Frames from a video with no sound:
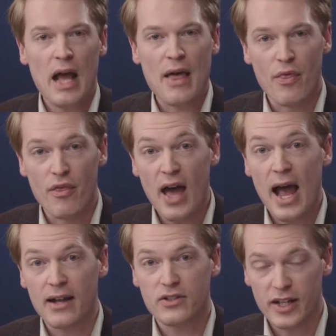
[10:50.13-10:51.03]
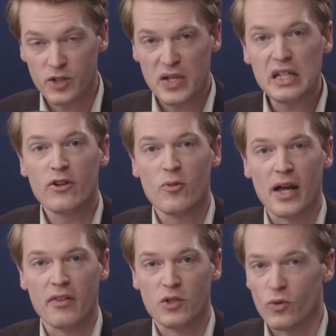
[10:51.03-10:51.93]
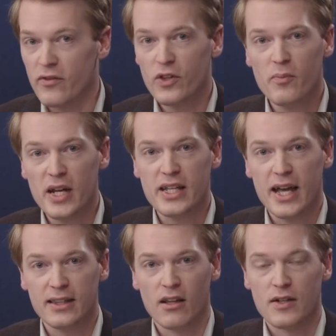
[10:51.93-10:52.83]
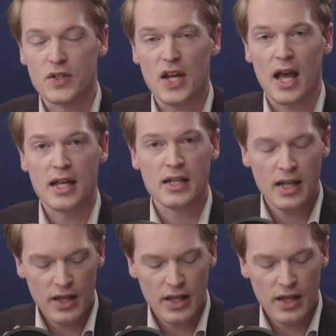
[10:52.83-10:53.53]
And that, let's be clear about this, whatever the media headlines say,